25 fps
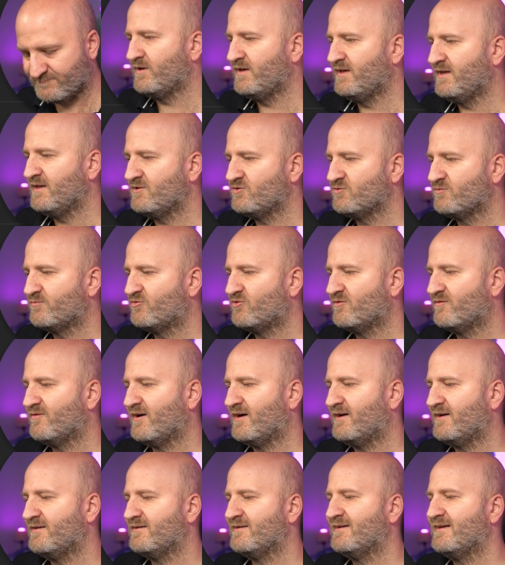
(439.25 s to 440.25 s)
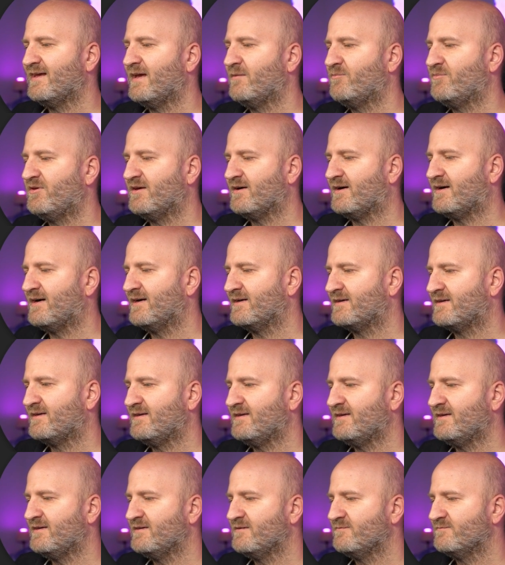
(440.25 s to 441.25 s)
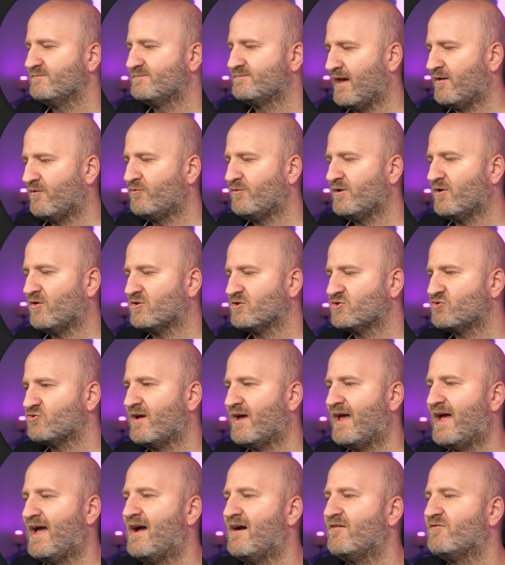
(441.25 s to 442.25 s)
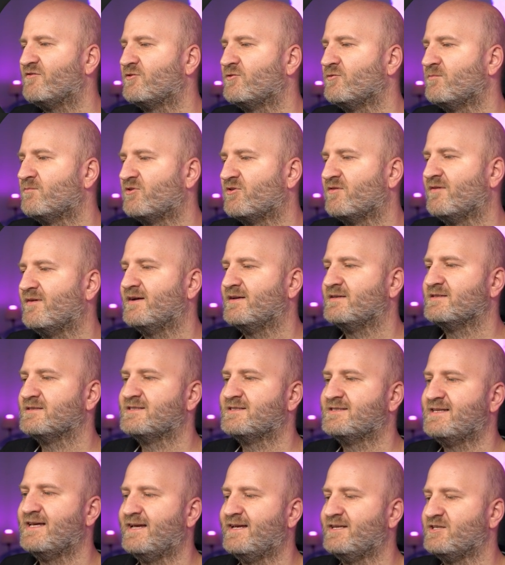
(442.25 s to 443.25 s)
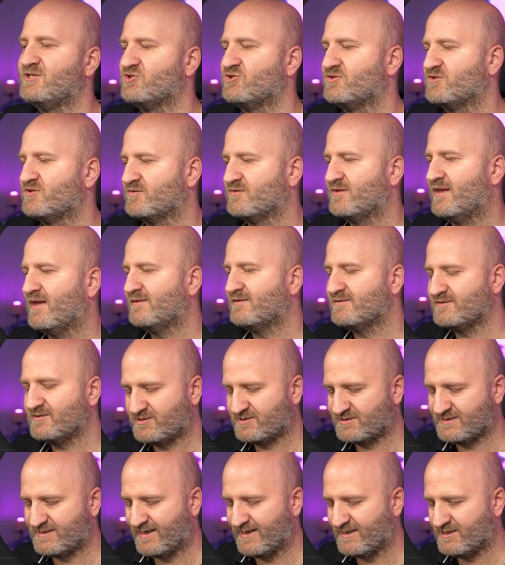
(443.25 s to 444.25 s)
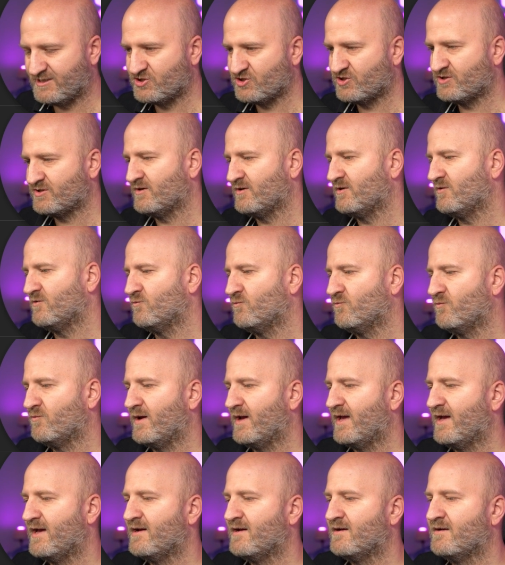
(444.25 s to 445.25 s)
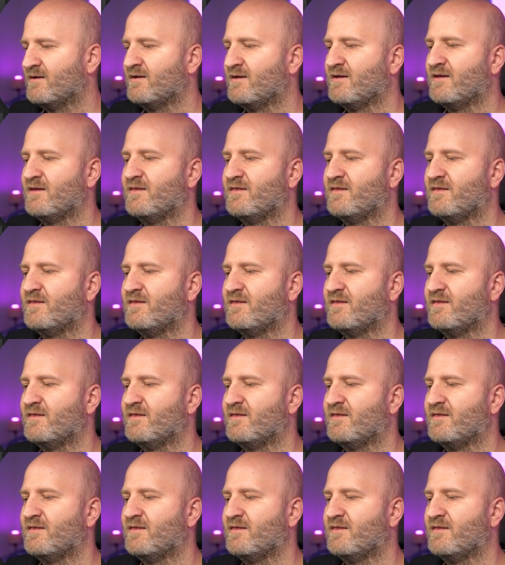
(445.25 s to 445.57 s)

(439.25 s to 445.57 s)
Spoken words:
We need to provide an API key, and we also have to provide a stage. So that's a stage where